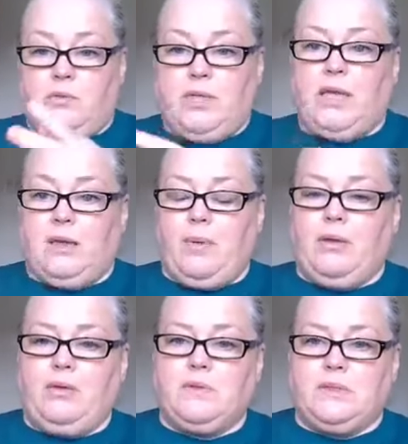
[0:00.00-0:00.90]
think
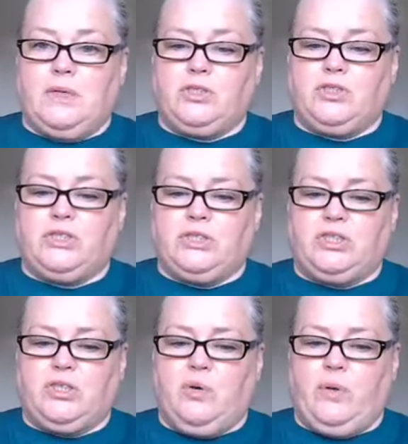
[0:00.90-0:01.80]
about using that, just
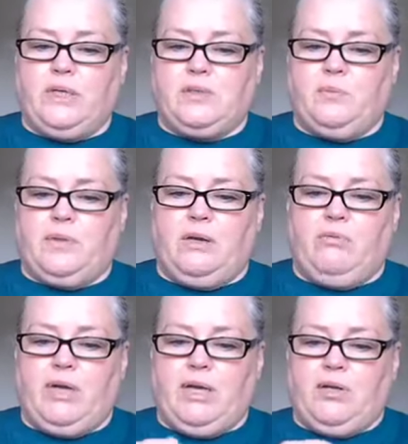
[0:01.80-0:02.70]
showing something
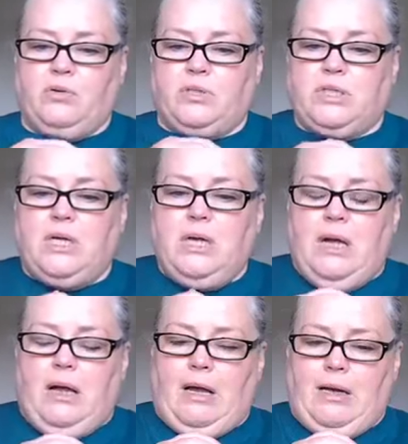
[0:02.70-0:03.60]
really good
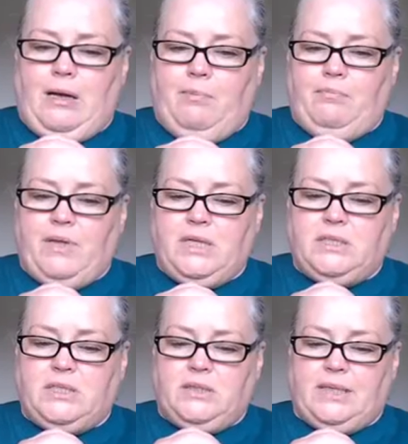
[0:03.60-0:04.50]
to
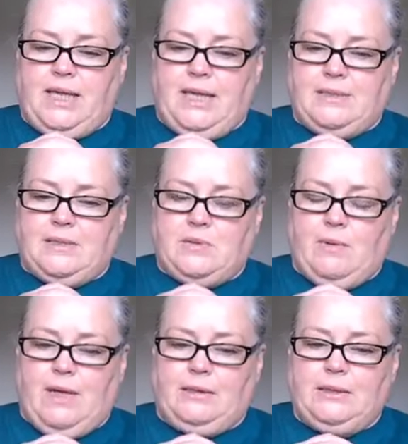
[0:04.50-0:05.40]
the kids as
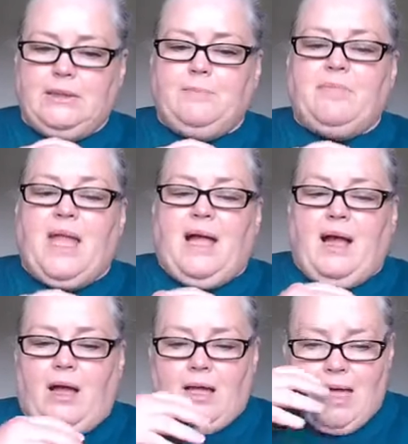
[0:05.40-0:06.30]
well.
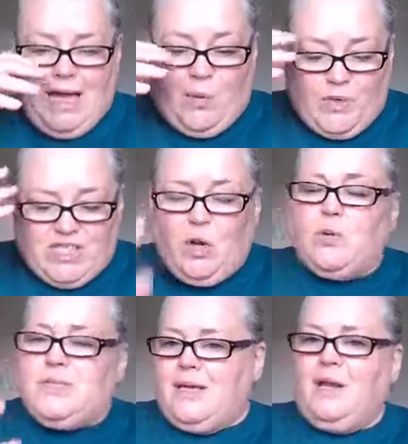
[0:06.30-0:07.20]
We
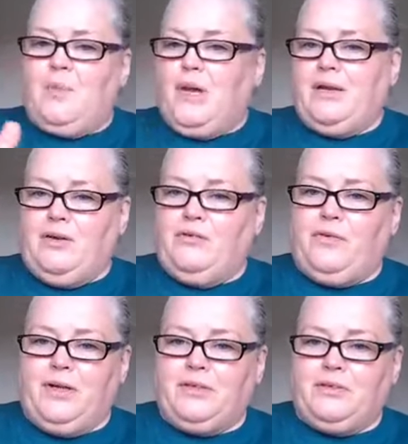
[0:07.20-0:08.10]
don't celebrate enough
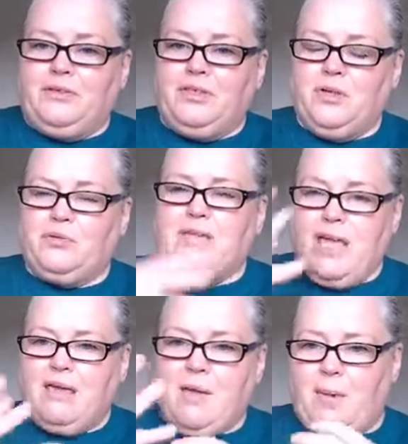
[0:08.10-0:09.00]
either.
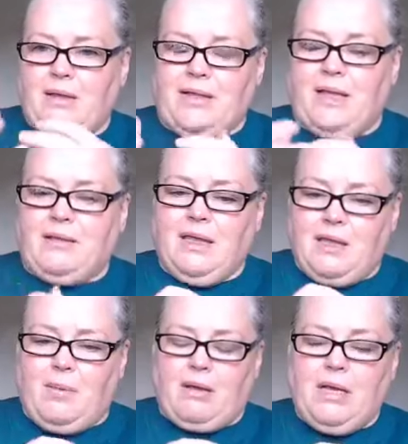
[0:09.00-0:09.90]
Think about that. Think
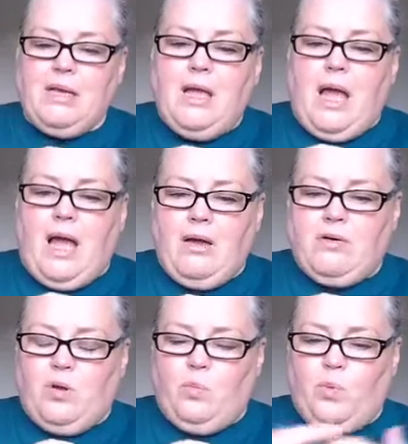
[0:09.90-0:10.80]
about how
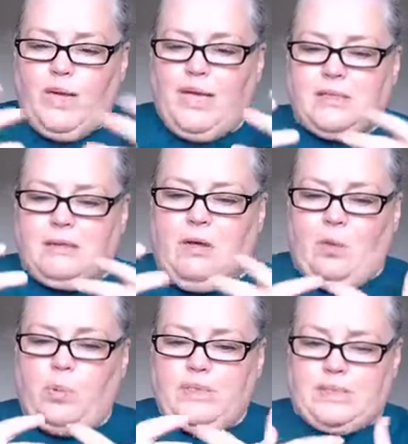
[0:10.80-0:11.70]
can we as a
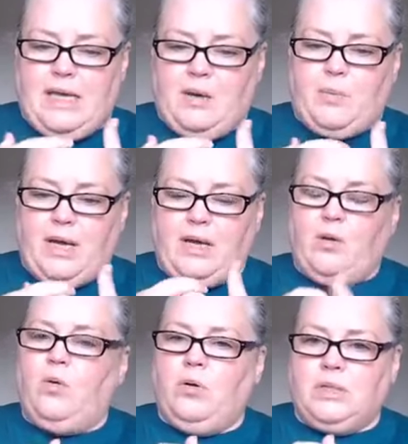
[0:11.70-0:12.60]
couple celebrate
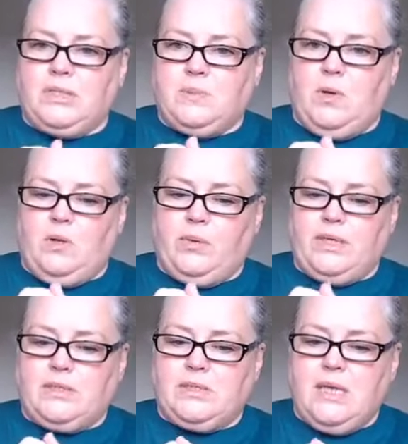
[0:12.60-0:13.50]
all the small
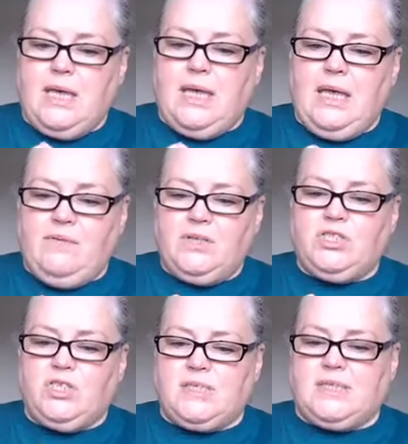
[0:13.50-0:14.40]
wins. Even
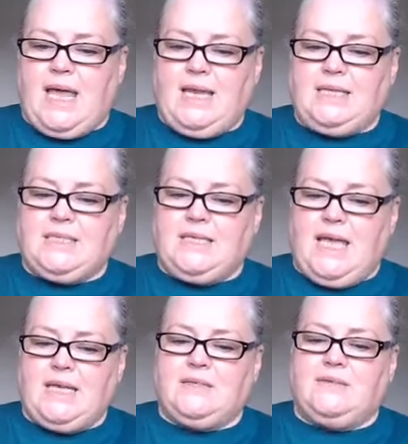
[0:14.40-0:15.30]
just getting to the
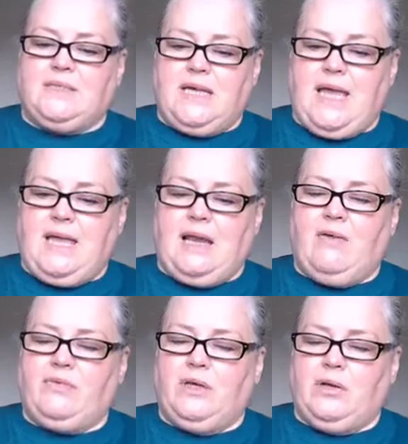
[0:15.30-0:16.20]
end of the day and
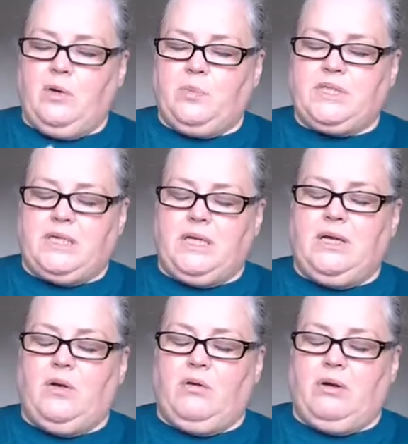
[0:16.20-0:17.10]
having a cup of
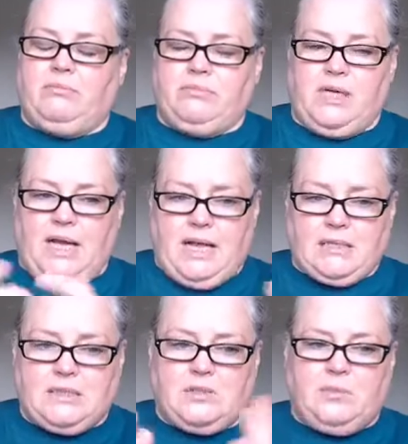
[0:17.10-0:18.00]
tea or a
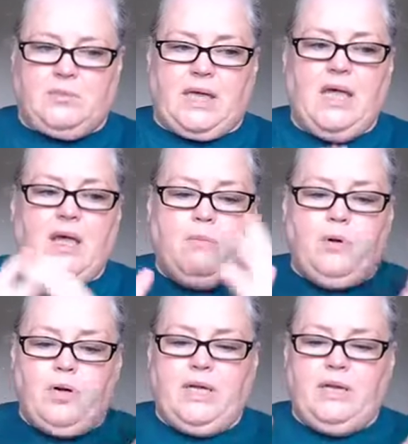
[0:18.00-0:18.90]
glass or something,
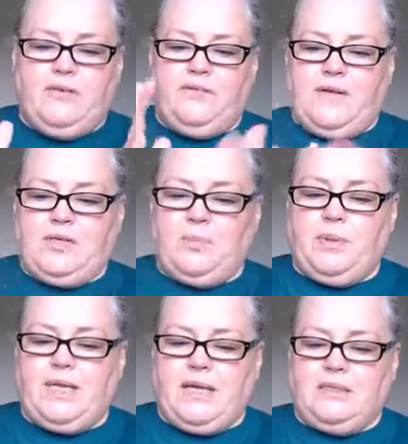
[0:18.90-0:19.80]
putting your feet up
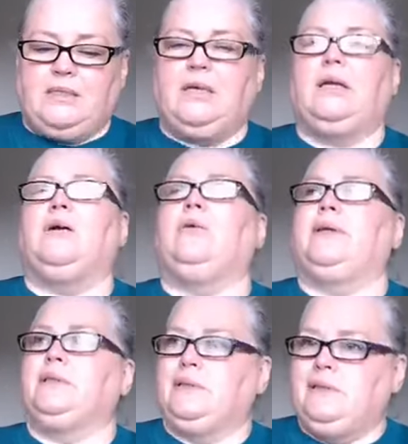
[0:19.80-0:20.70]
at the end of the day and
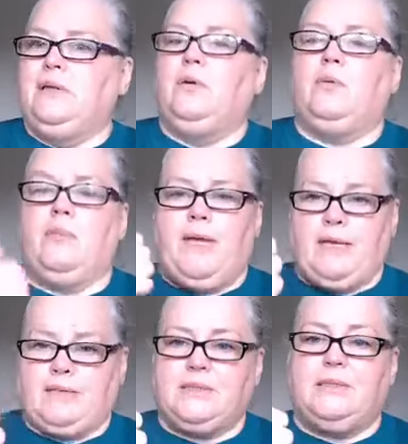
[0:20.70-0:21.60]
going, we
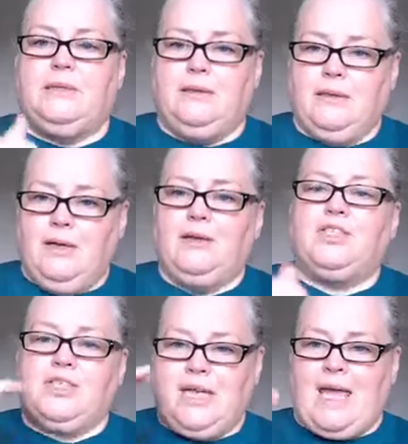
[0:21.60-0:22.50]
made it.
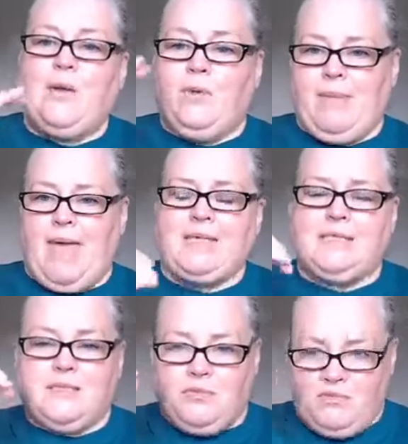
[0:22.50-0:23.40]
Today we made
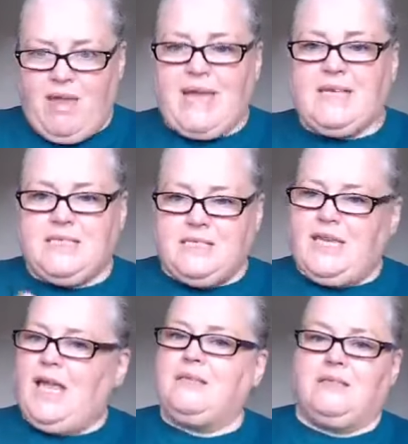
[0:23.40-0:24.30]
it. We made it to
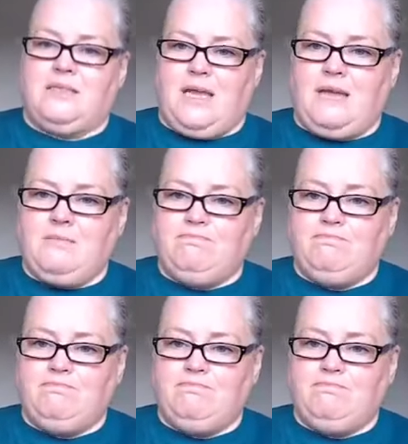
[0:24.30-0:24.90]
the end of the day.